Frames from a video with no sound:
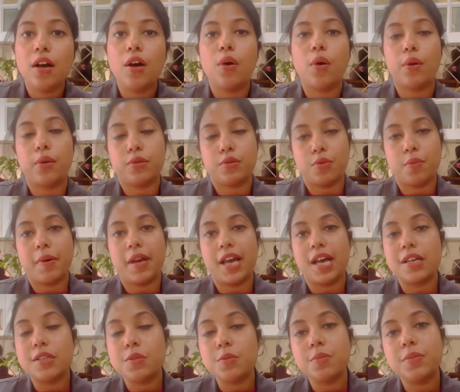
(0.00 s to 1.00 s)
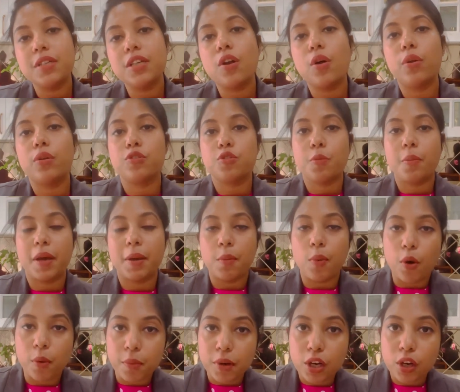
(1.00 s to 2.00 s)
also my husband, also my
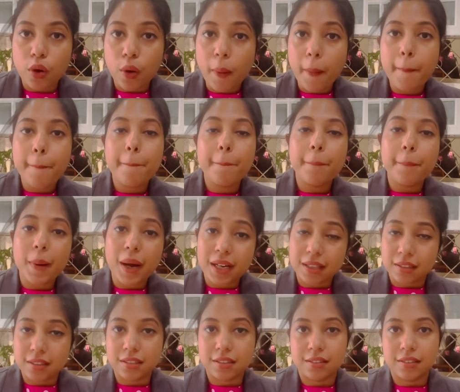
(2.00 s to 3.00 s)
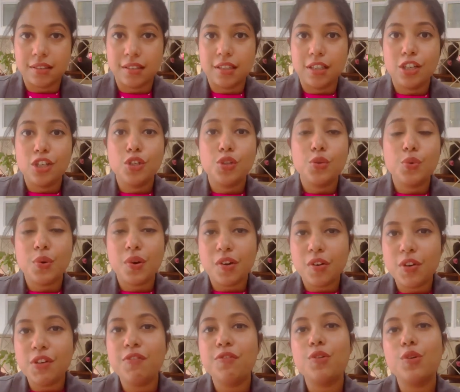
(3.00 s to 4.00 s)
mom-in-law. But to
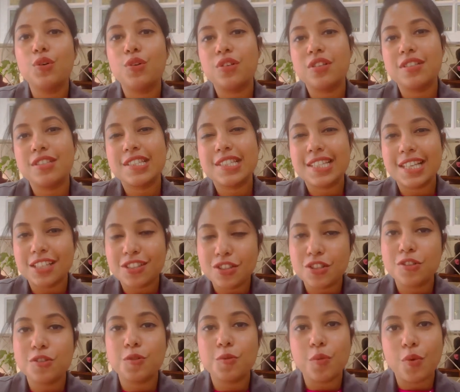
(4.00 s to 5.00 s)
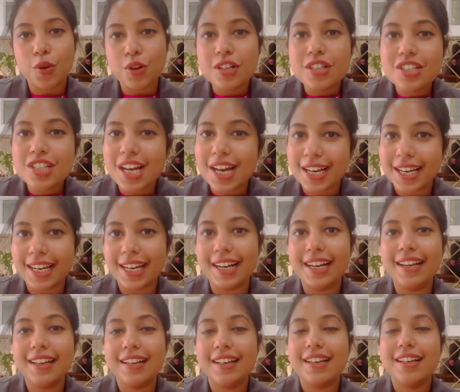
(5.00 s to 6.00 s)
leave your such a small
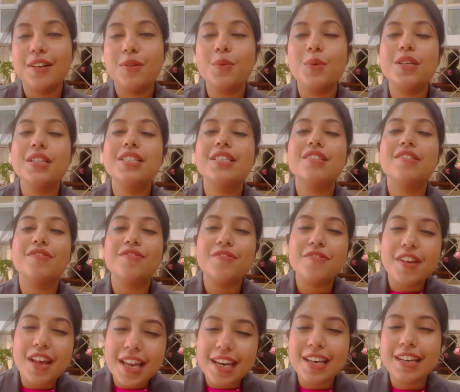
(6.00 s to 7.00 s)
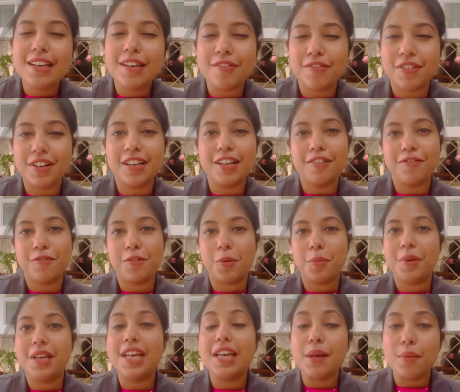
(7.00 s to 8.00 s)
child was very difficult for
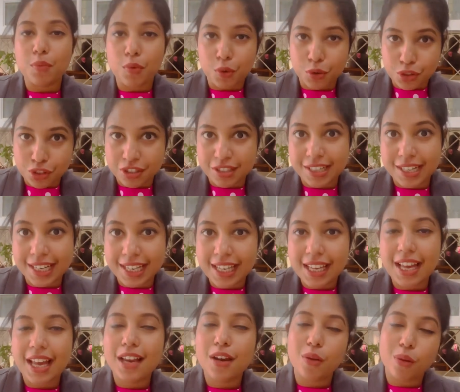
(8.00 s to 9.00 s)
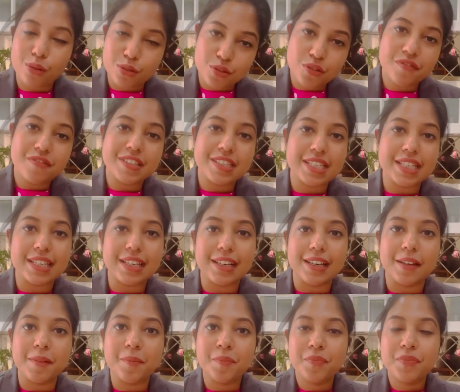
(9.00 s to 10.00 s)
me emotionally and also
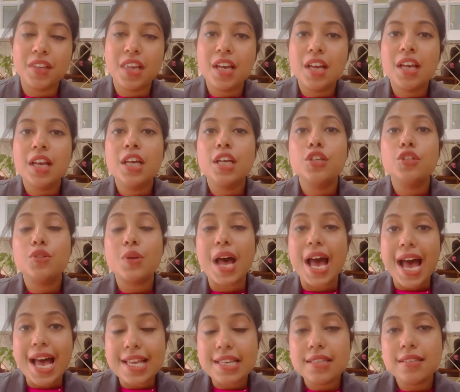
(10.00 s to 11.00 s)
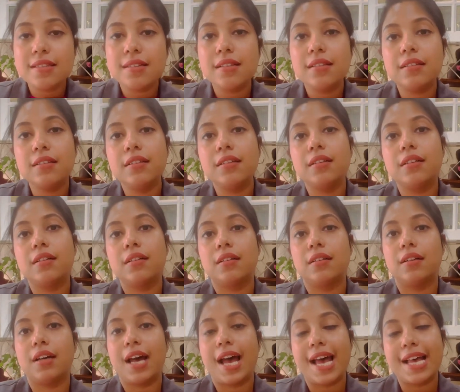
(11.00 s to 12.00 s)
physically. So
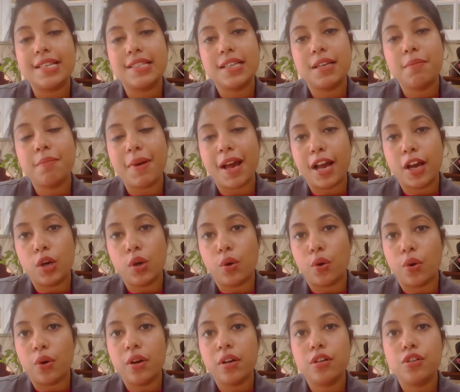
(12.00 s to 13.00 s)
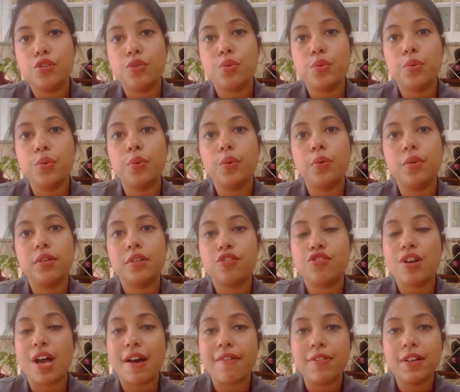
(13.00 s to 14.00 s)
as in Bangalore, to
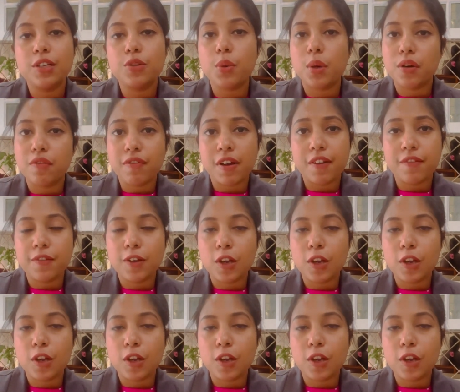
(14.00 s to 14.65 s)
travel 25